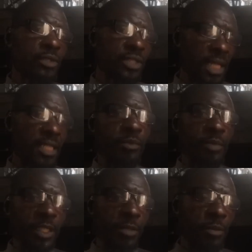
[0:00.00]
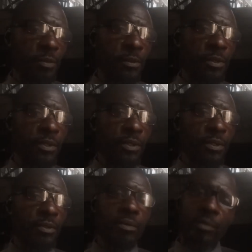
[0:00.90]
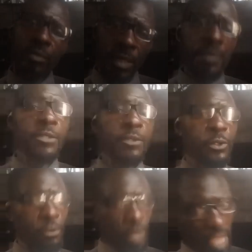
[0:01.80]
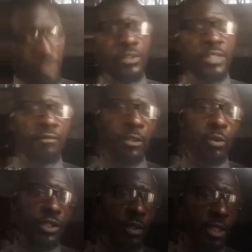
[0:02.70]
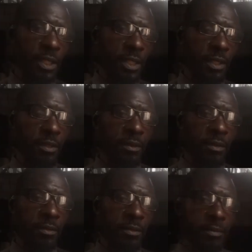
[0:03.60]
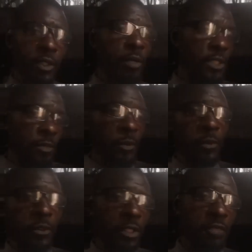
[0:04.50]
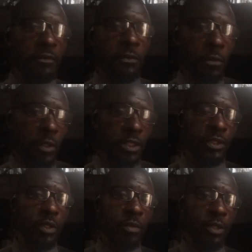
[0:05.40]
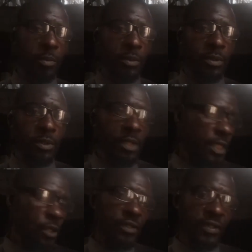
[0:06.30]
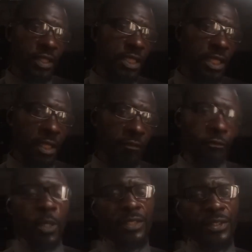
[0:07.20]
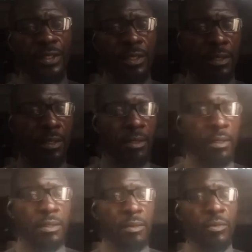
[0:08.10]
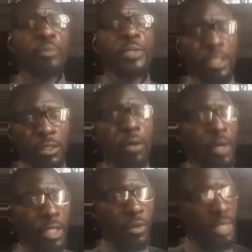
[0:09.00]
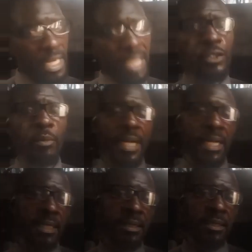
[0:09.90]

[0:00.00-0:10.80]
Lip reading: you are coming to challenge Benin people, maybe you should ask yourself a question again. Because Benin people don't even know what is coming up. They just seeing the influence. But Benin, don't worry, we got your